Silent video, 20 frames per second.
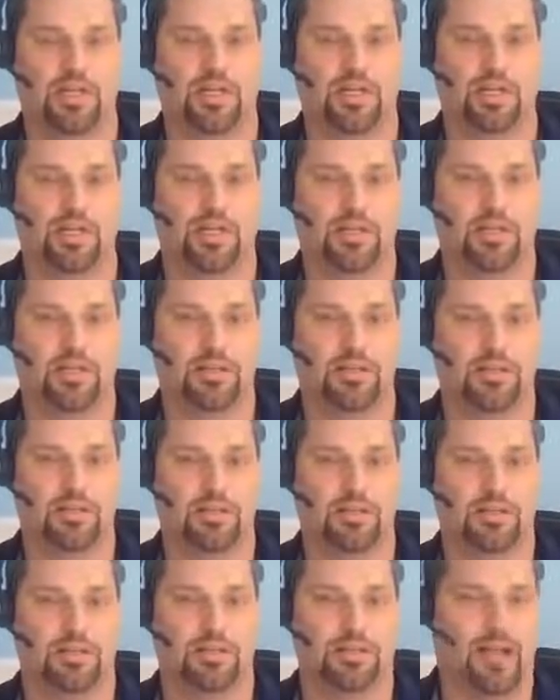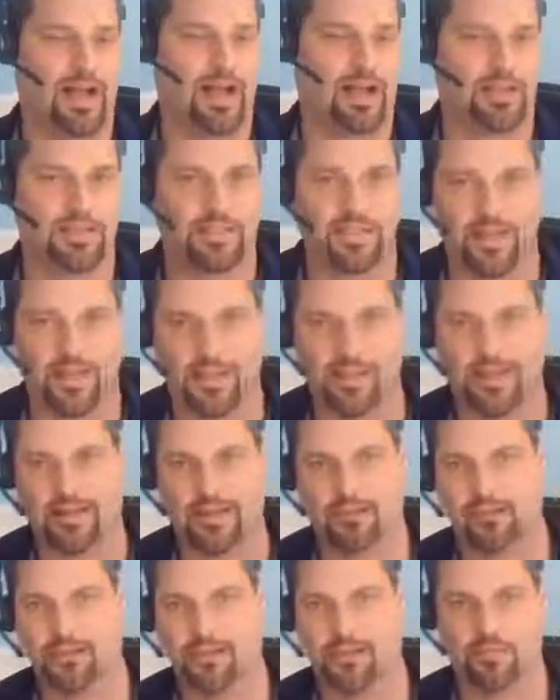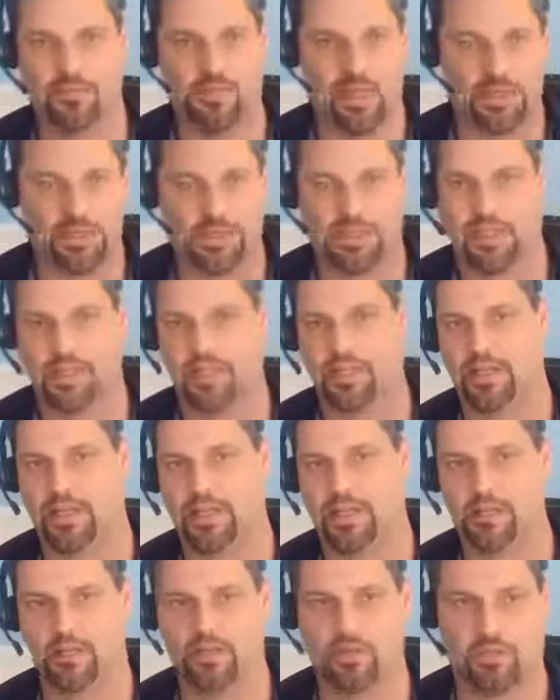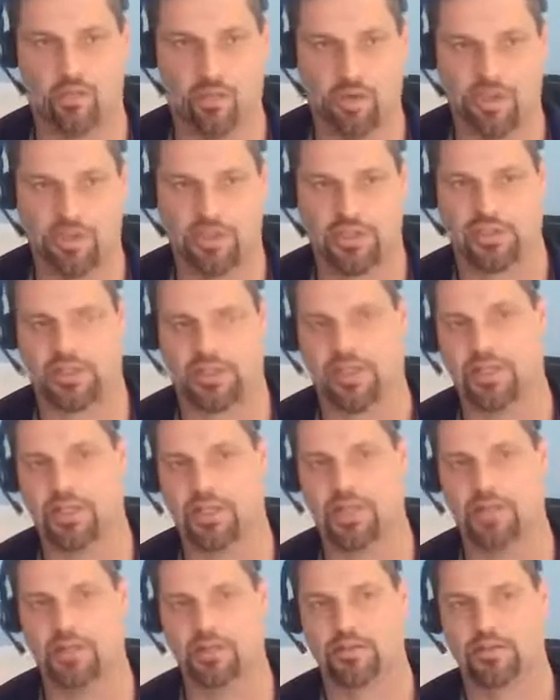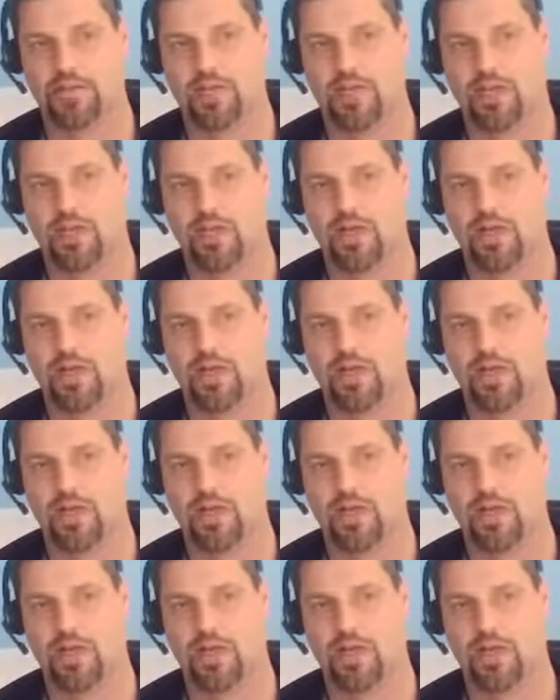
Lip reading: the last 10 years, the best 10 years, the worst 10 years